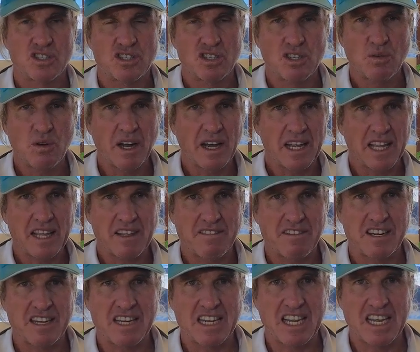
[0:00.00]
Do I
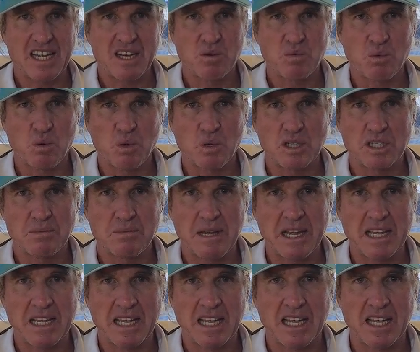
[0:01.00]
even need a water
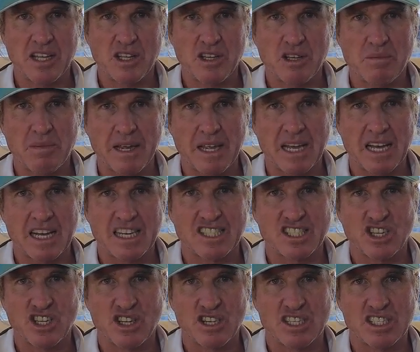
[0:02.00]
maker, you may
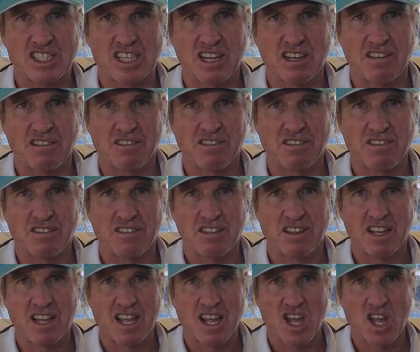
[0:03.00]
ask yourself?
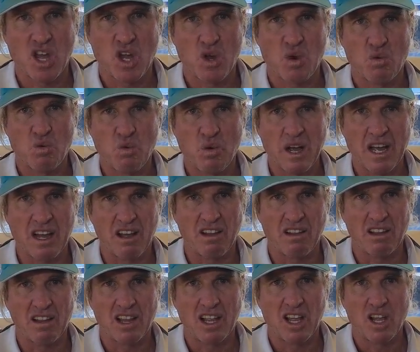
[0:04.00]

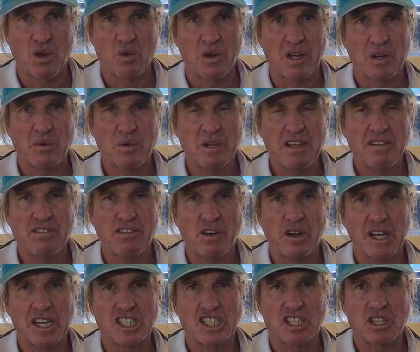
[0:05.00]
Well, when we
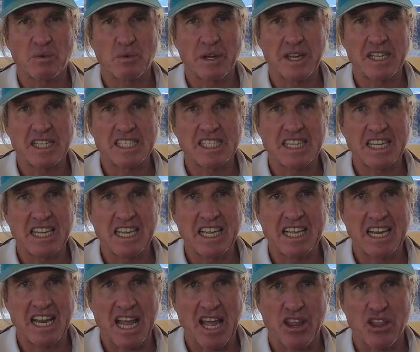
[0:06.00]
voyaged the Red
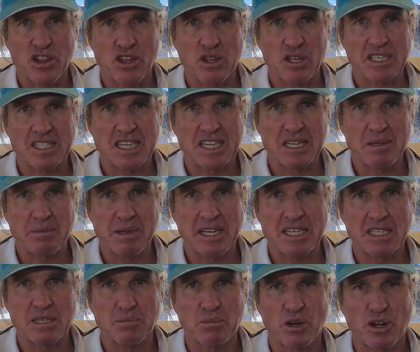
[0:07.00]
Sea in our 13
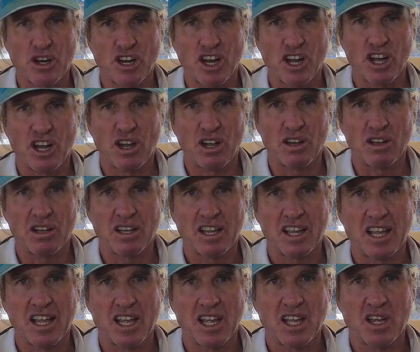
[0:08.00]
metre monohull,
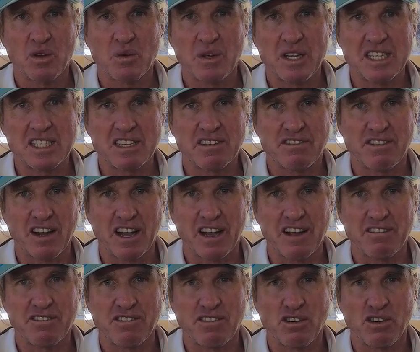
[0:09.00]
we
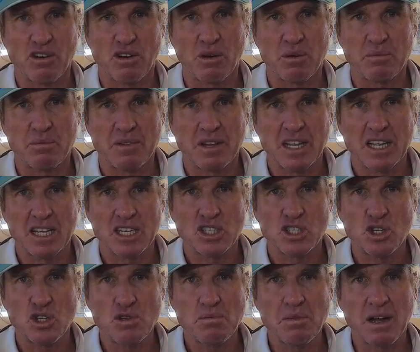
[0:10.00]
survived for
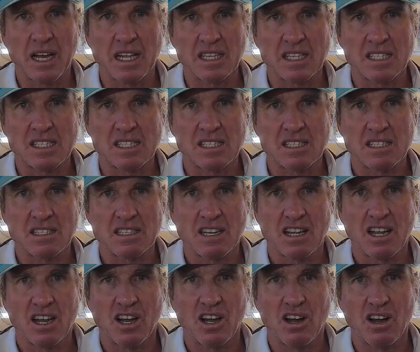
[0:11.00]
two months
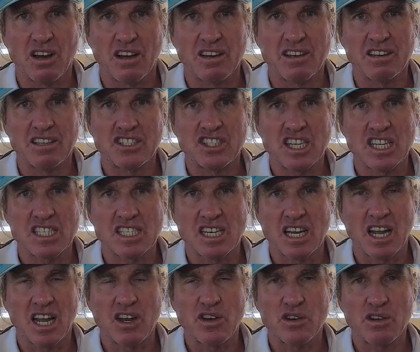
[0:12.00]
on just
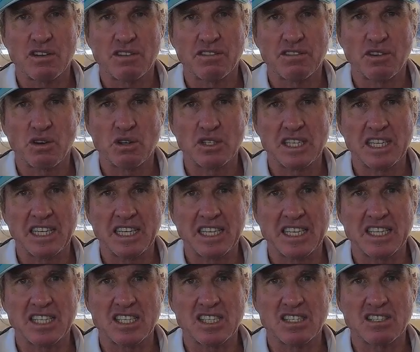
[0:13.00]
140
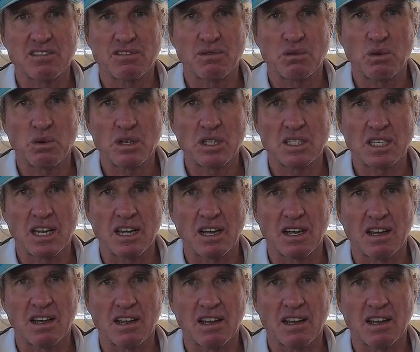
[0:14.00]
litres of water.